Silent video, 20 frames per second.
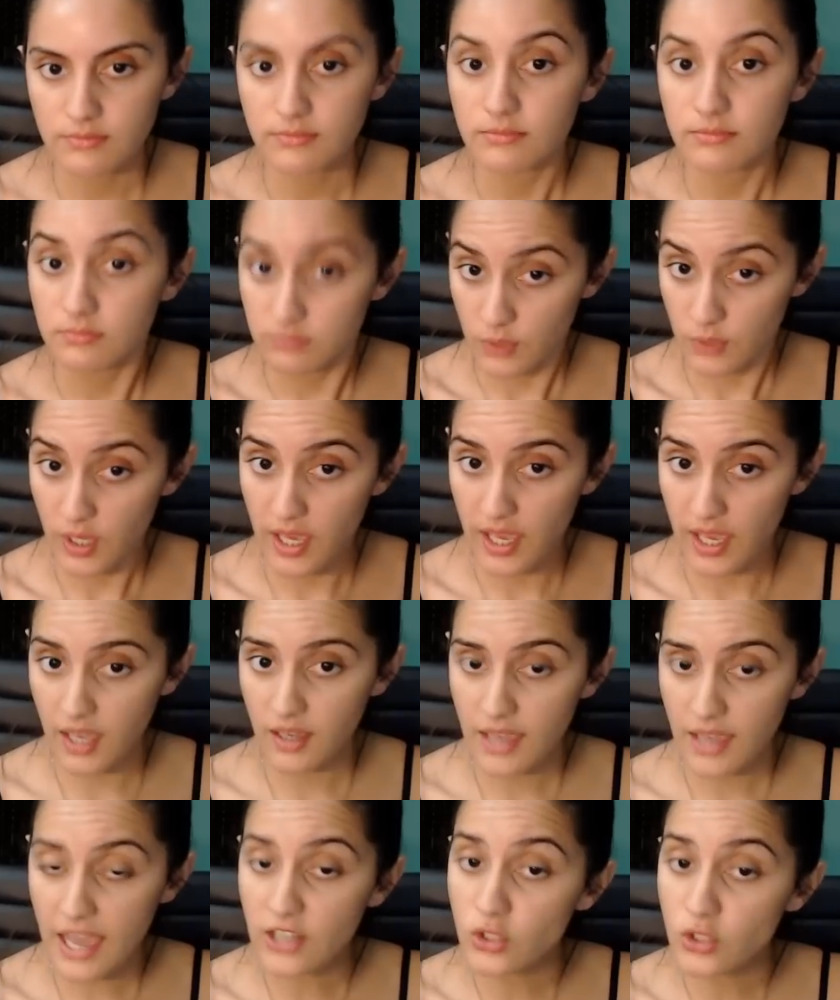okay?
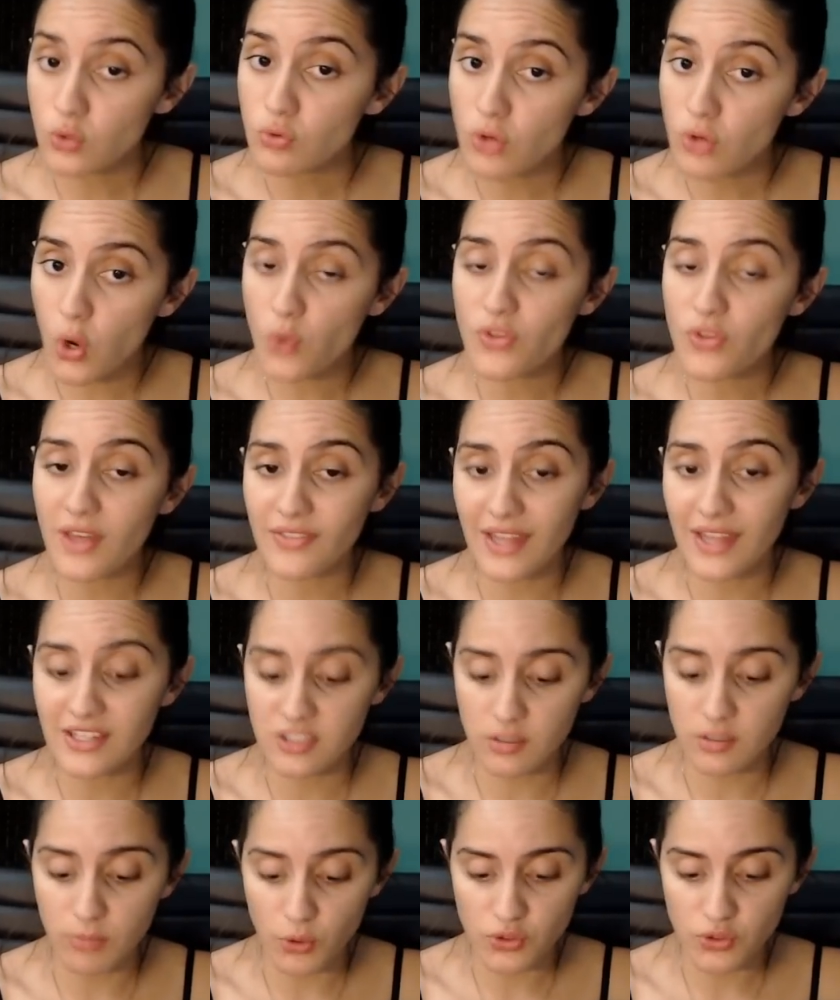And you know that that's
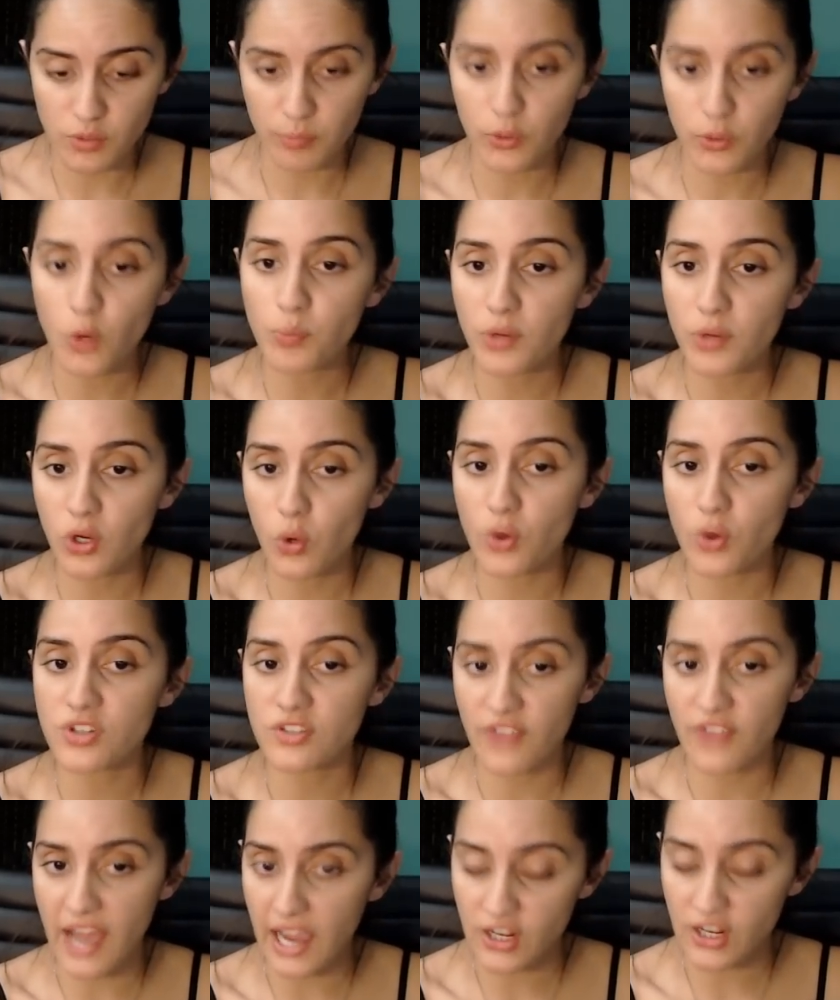the most appropriate course
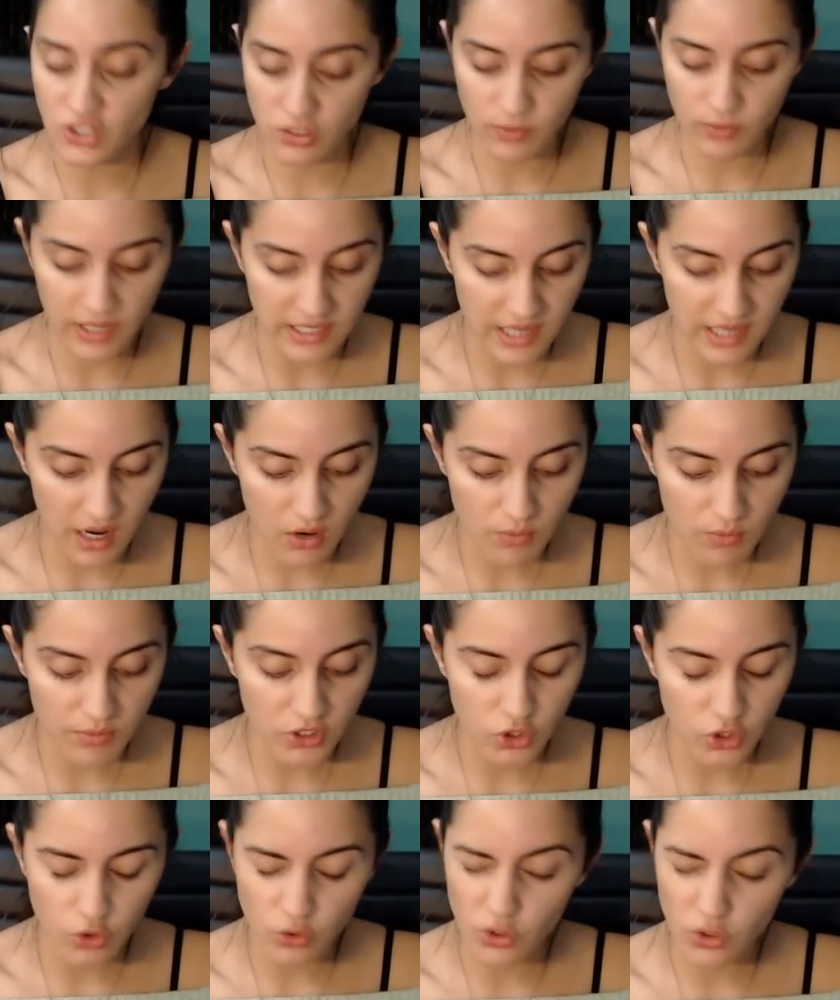of action right now, but
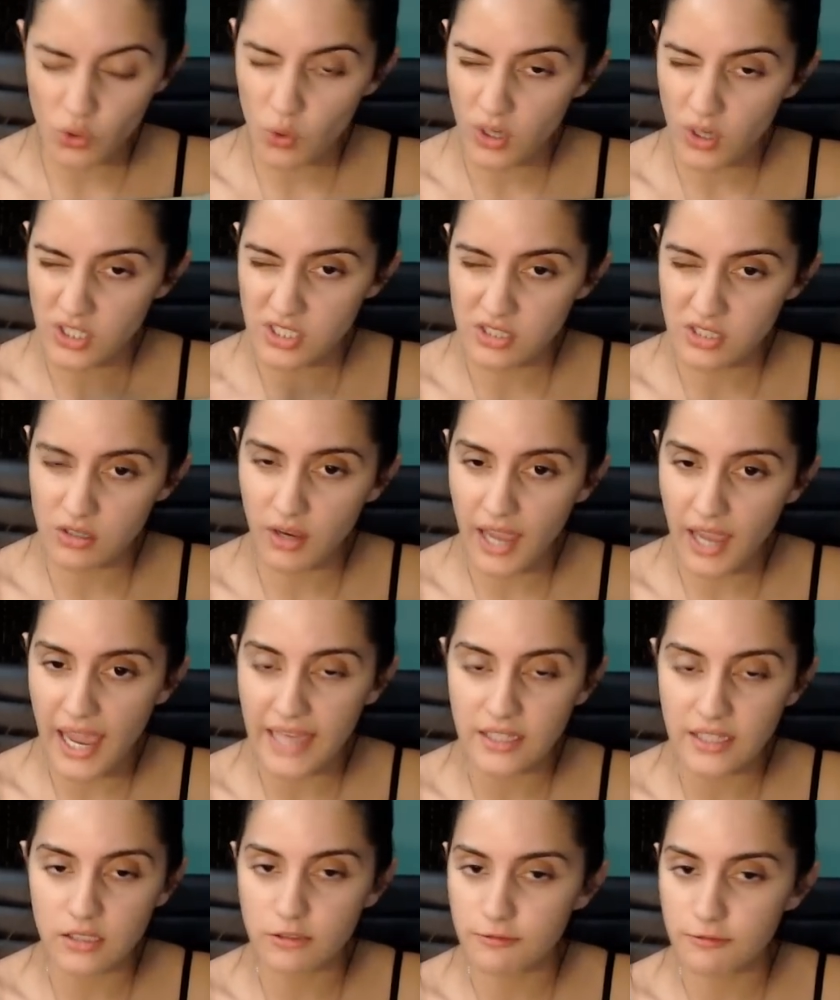you are still
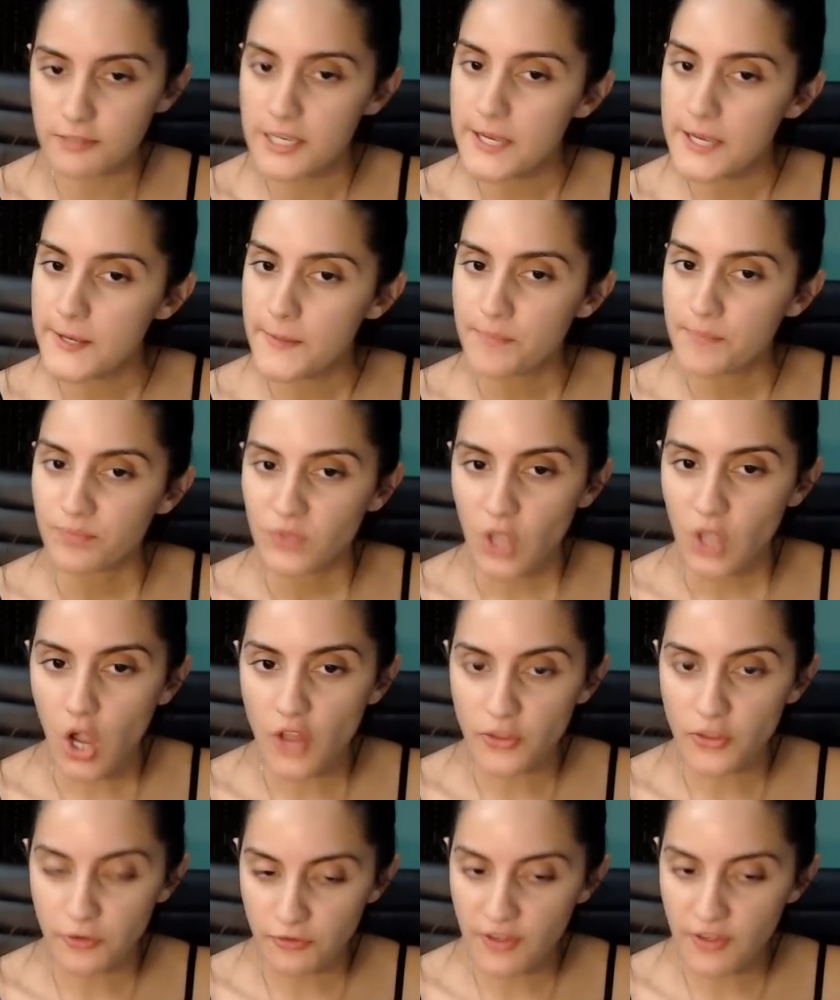kind of on
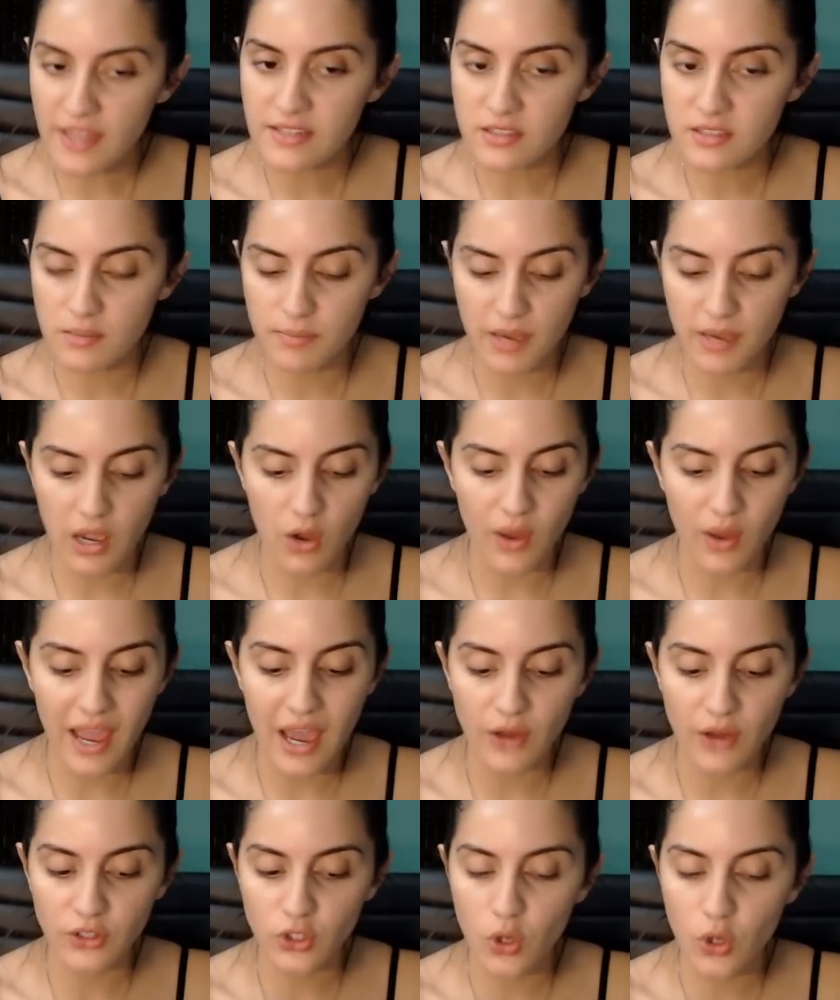the fence about
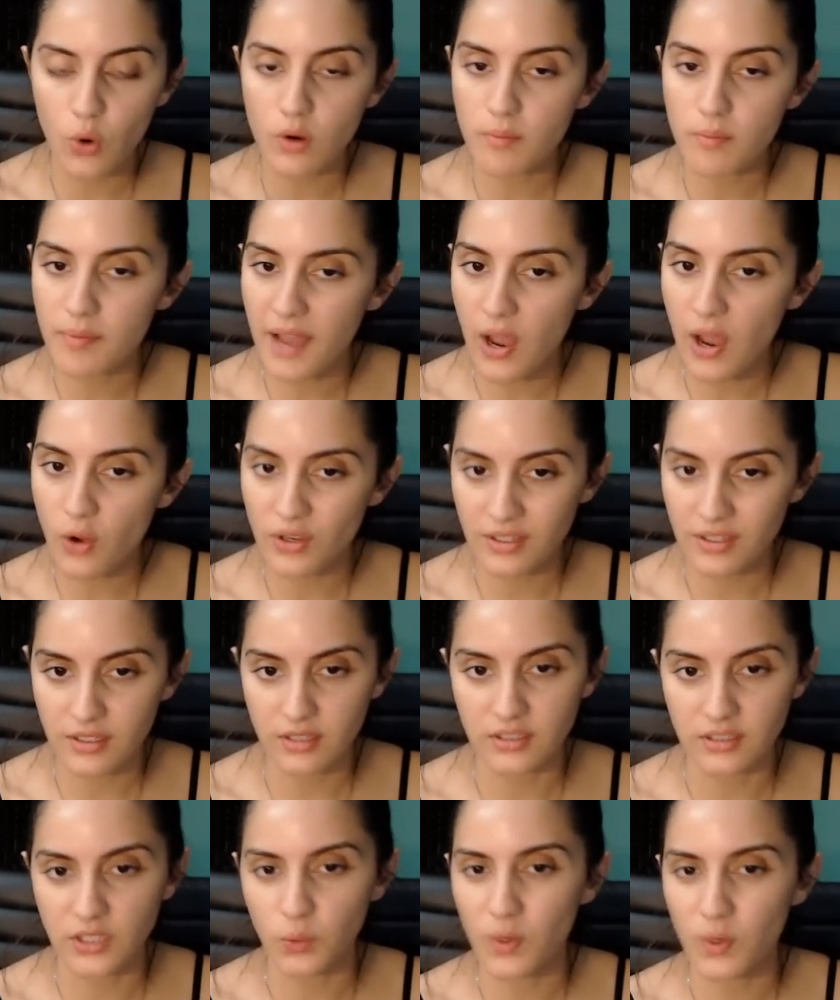how to go about
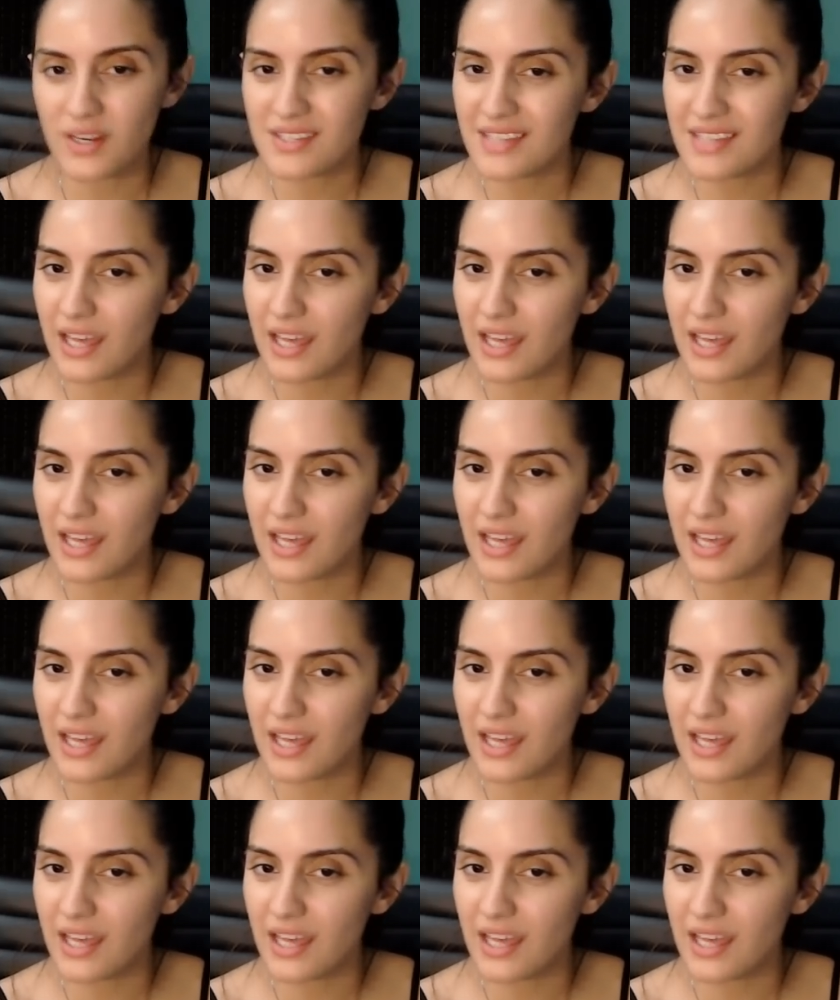healing. What does that